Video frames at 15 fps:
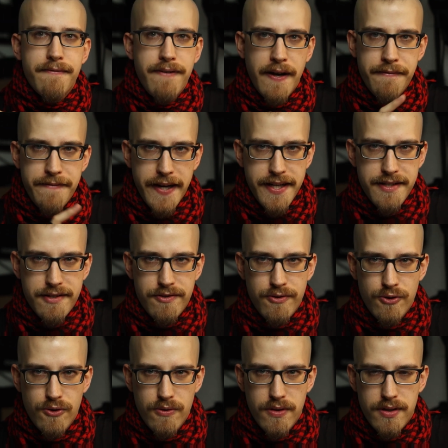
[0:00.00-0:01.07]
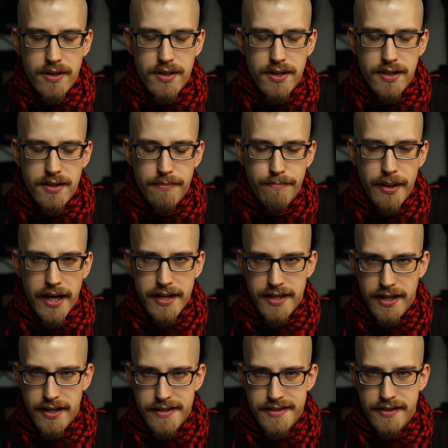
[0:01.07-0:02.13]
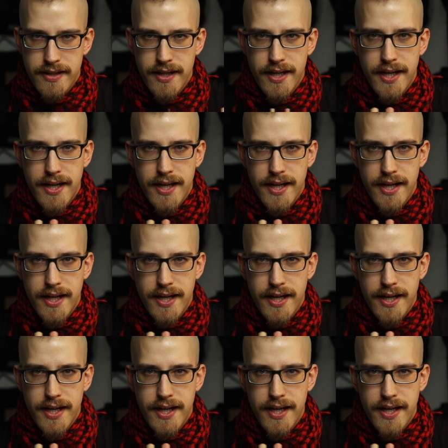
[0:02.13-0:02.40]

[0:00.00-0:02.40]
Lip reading: Fun fact to Parkas.